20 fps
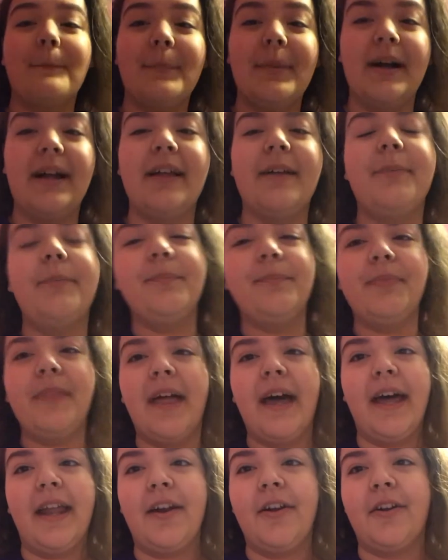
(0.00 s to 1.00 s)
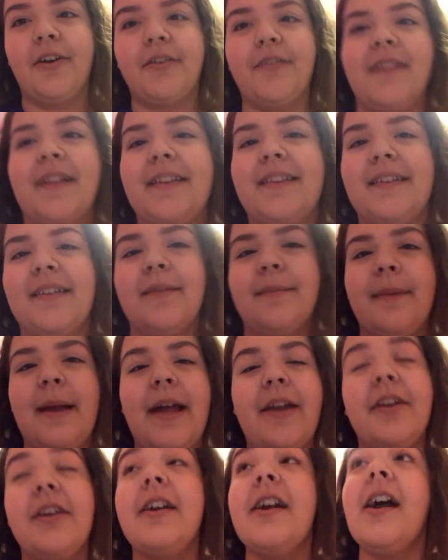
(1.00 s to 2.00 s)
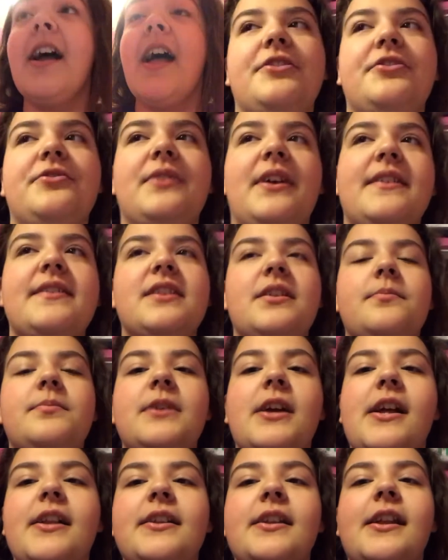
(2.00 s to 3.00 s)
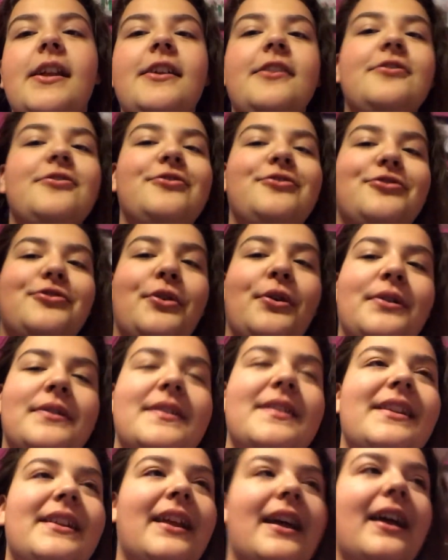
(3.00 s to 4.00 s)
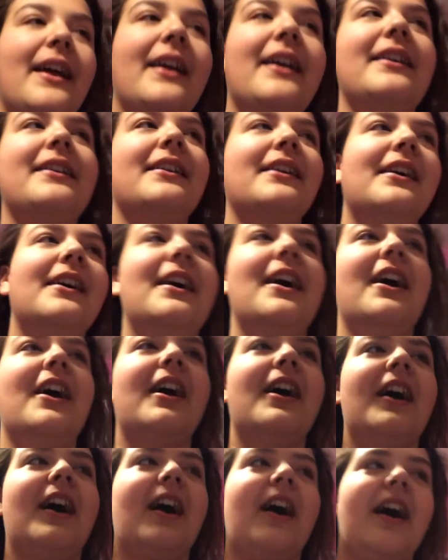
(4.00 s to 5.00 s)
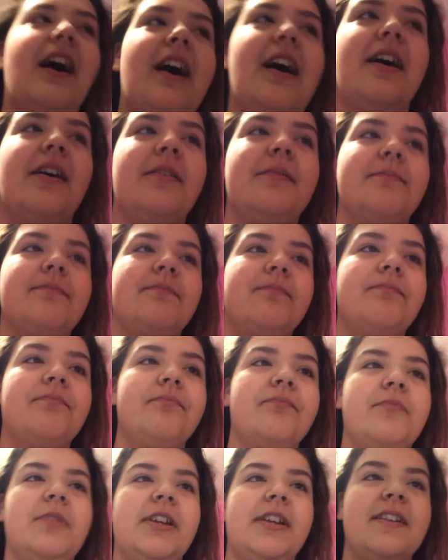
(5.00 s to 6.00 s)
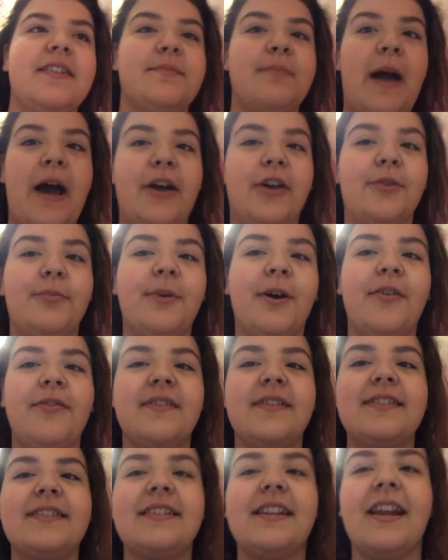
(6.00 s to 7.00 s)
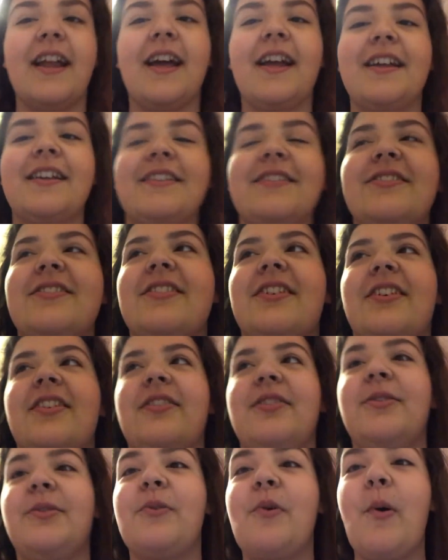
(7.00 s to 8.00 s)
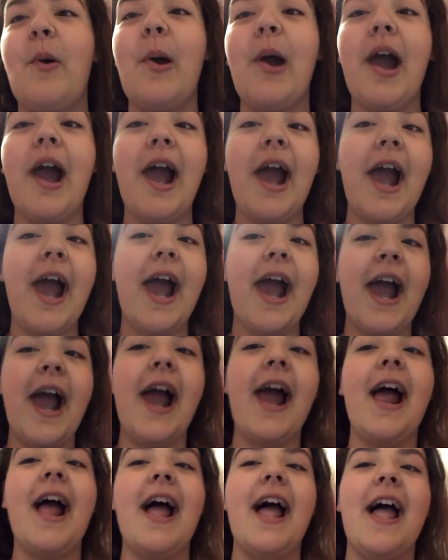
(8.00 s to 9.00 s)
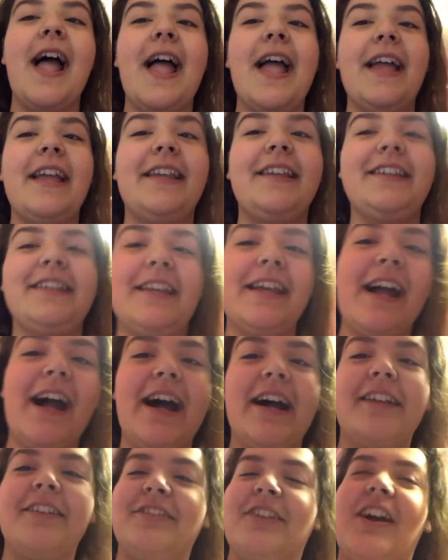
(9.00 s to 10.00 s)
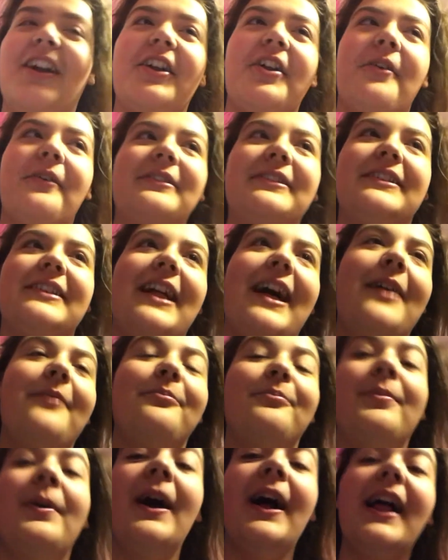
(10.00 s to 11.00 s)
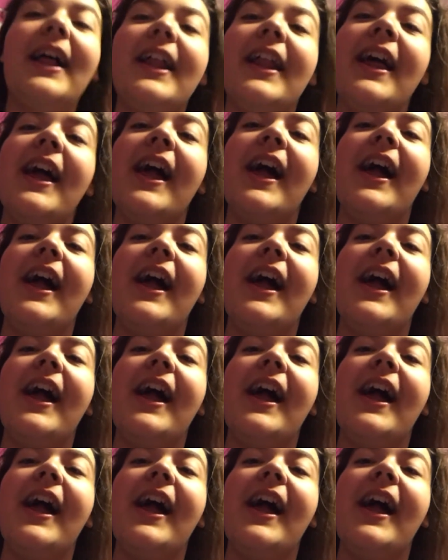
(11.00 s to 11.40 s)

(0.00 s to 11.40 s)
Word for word: but I don't know if that's gonna matter. Dress up day today is jersey day, because powder puff is tonight, so yeah, not going to that. But